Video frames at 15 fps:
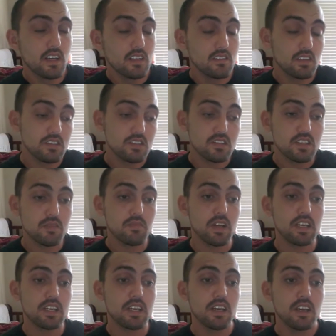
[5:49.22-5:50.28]
Doesn't seem
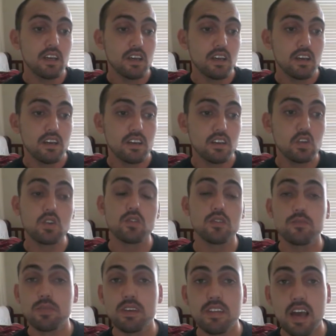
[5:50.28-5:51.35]
like it
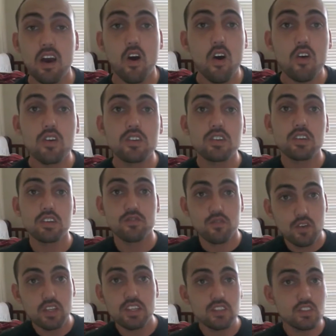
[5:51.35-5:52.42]
would be that hard to
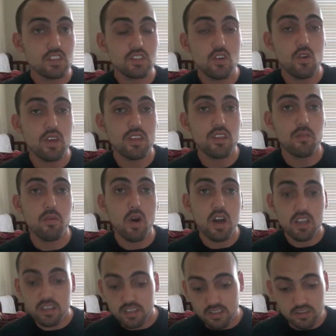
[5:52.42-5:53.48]
really just go get the
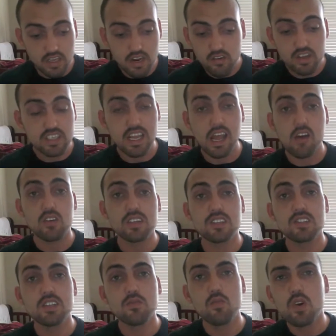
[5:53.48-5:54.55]
product and tear it down and
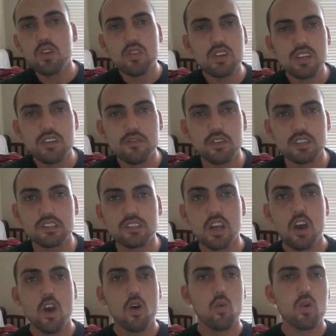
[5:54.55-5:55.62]
see what are the difference.
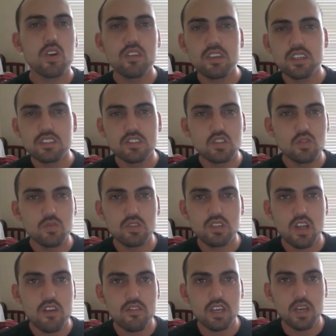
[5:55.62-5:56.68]
What are the consumers
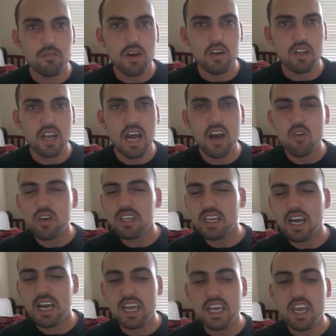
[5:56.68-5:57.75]
loving about it? How can
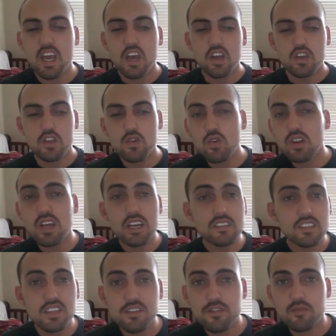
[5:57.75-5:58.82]
I utilize
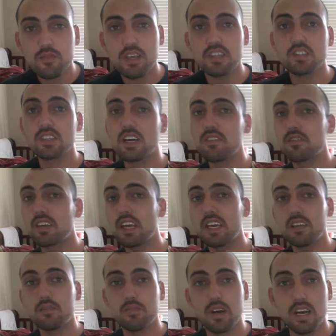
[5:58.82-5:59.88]
the information I've
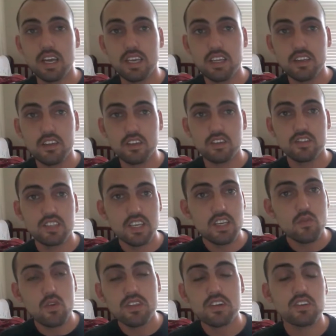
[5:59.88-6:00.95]
gained by seeing
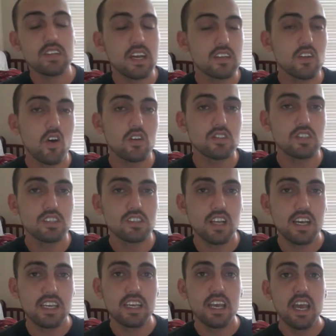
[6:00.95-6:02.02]
what their technology is
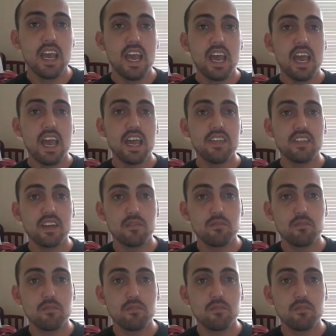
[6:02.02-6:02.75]
like and then